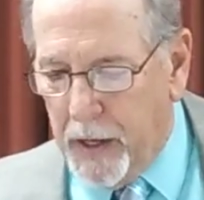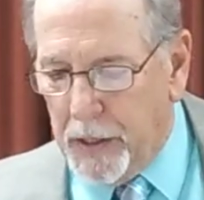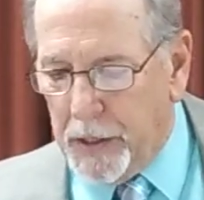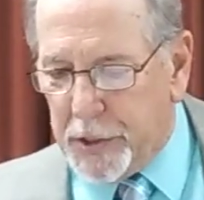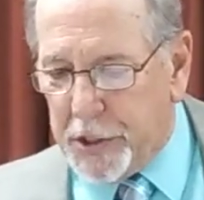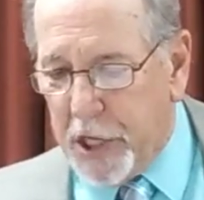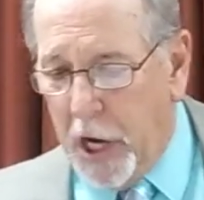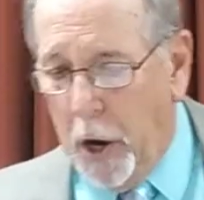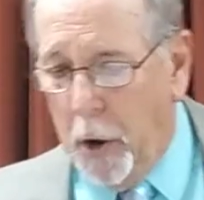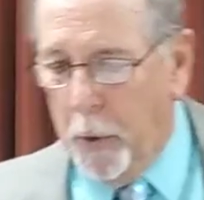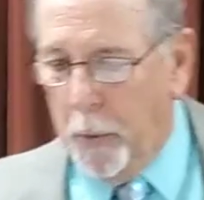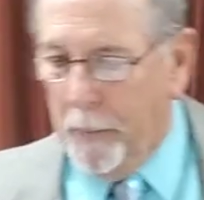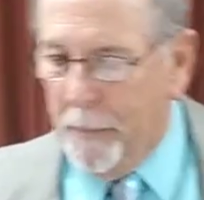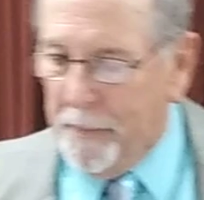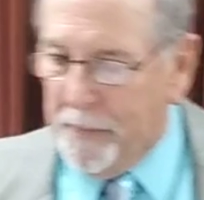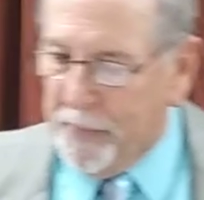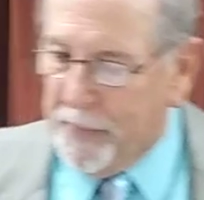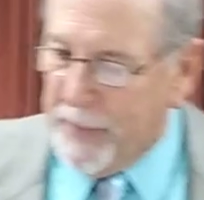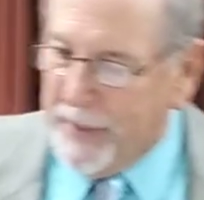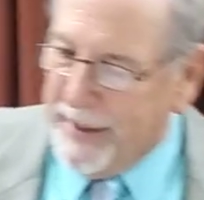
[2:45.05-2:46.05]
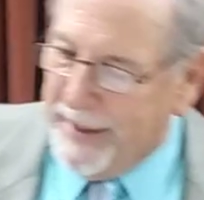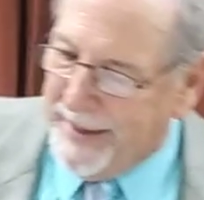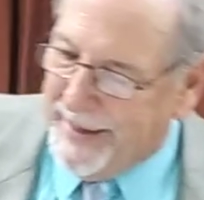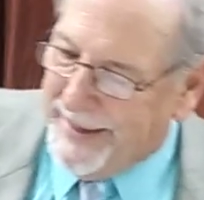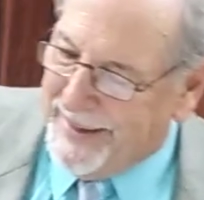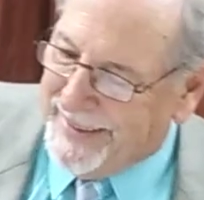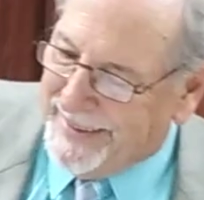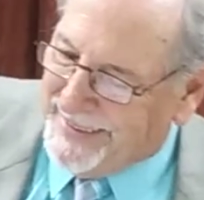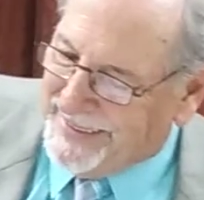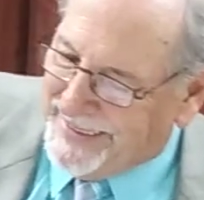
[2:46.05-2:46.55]
So,
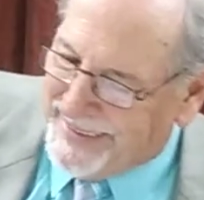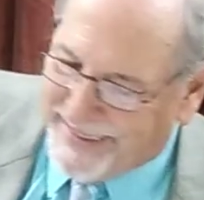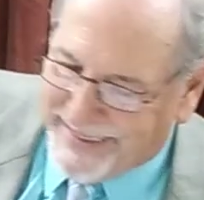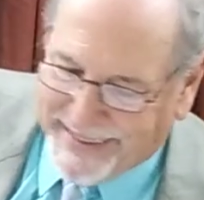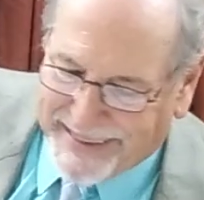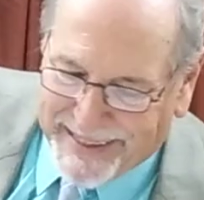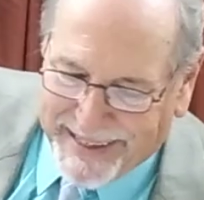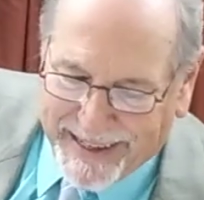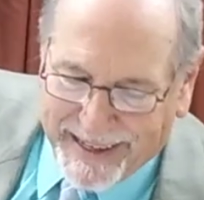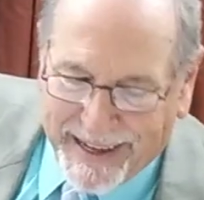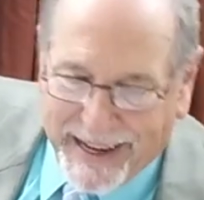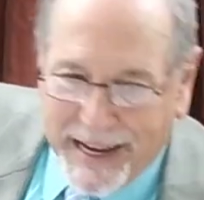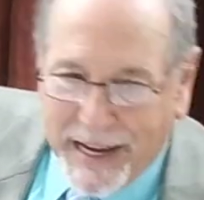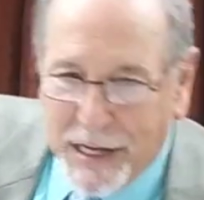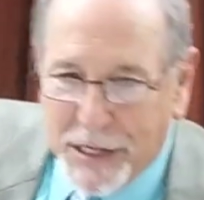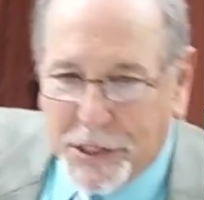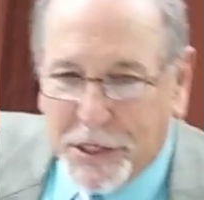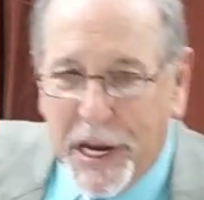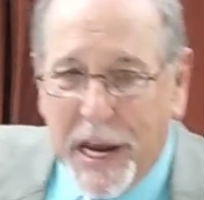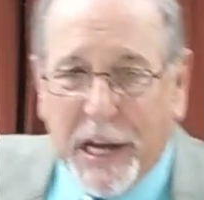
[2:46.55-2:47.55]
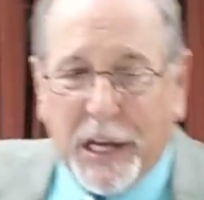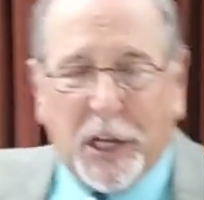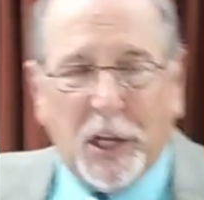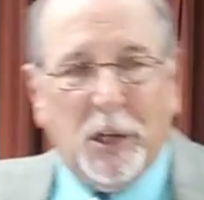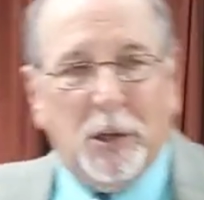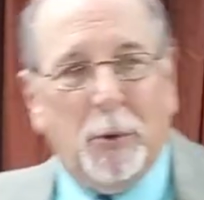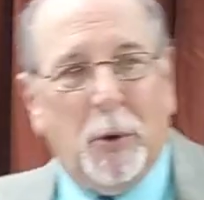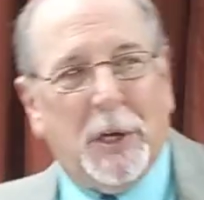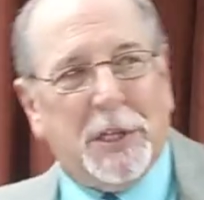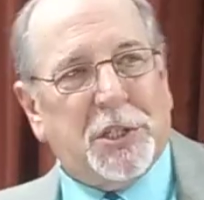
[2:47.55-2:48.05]

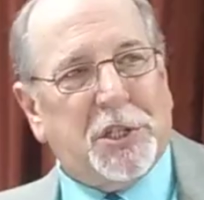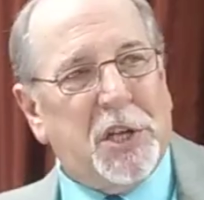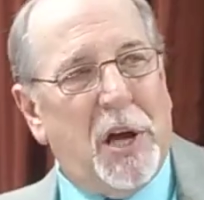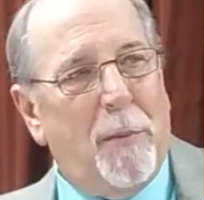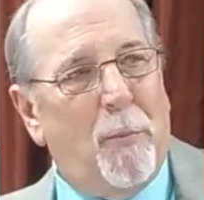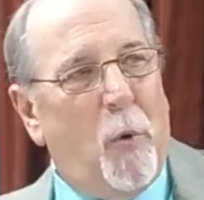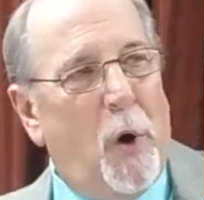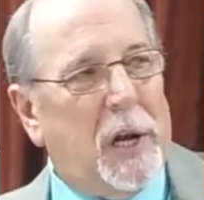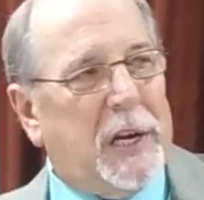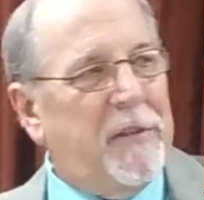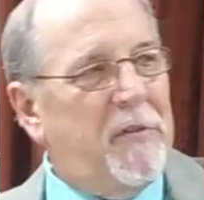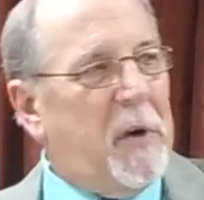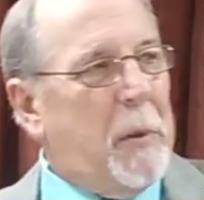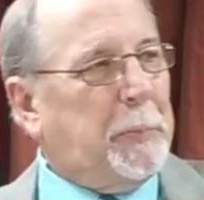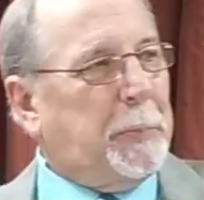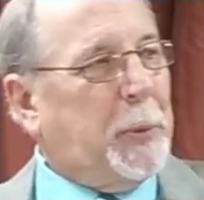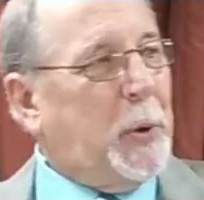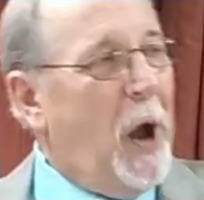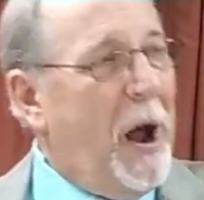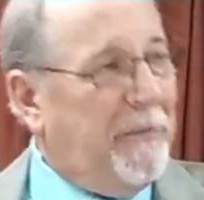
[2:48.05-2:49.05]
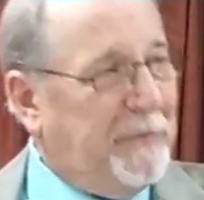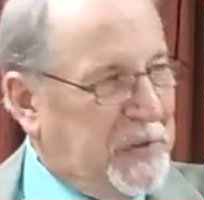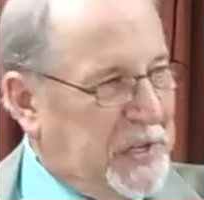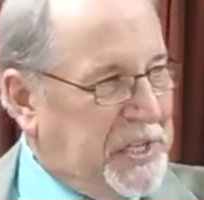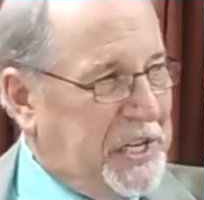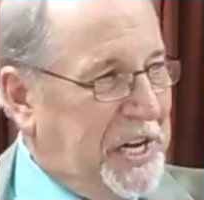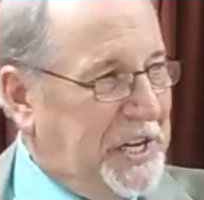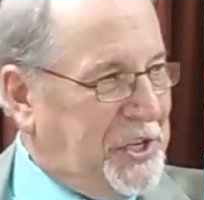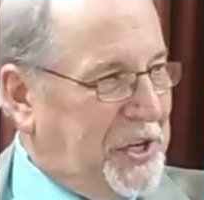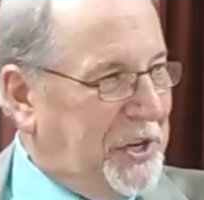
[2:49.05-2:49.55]
Ezekiel was somewhat of a
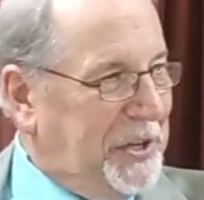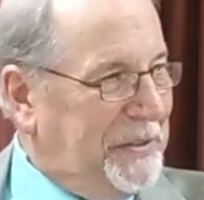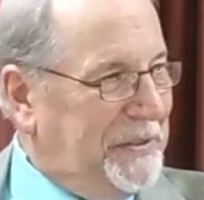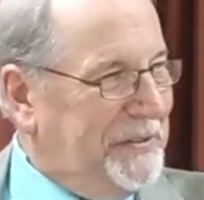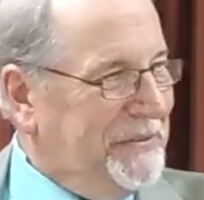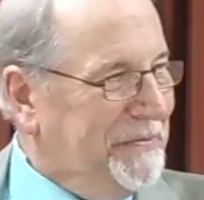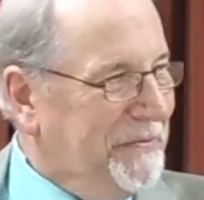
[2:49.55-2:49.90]
prophysician